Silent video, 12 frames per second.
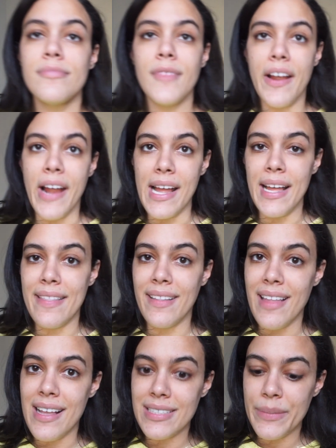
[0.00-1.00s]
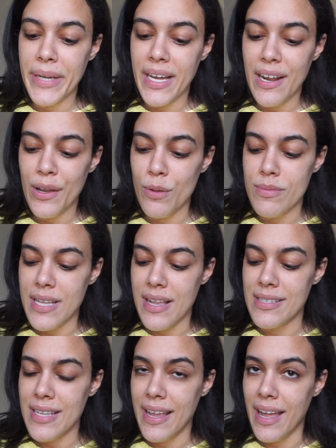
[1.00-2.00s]
All right, and the last thing we got at
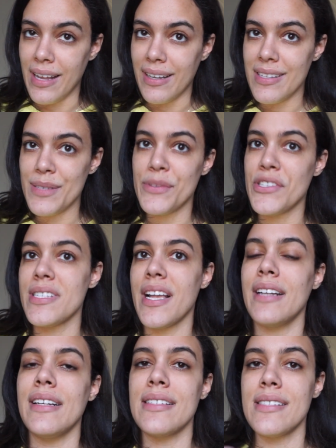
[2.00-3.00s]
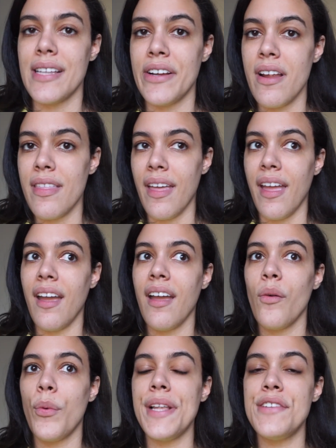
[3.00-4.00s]
HomeSense, again, this was just like a necessary
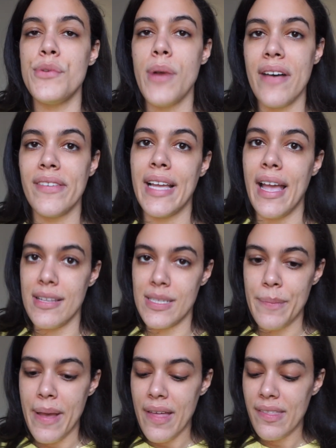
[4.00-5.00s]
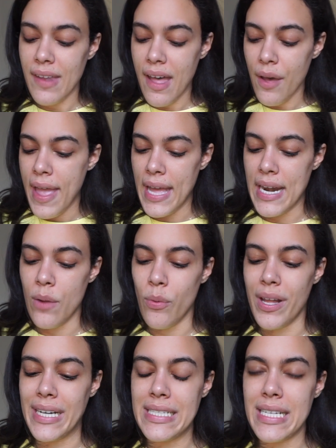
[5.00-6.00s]
thing. We do have a guest bath now, and I
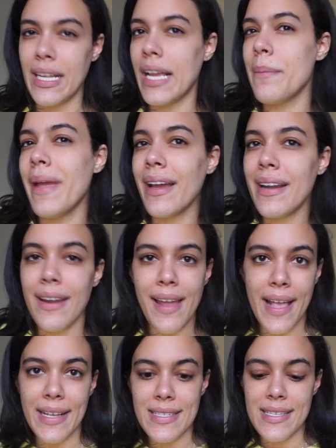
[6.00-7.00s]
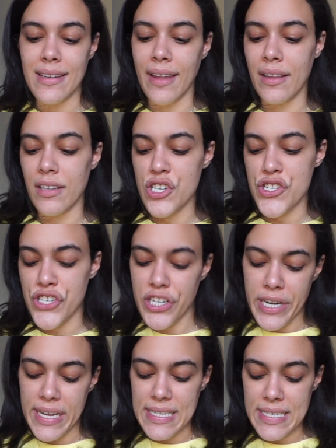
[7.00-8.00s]
wanted to like make it nice and like
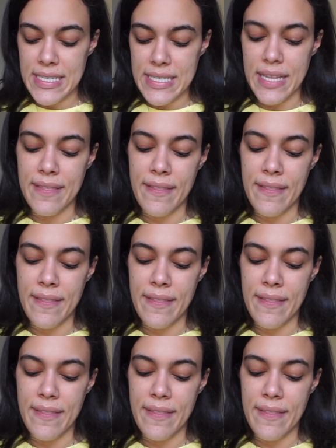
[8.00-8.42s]
luxurious in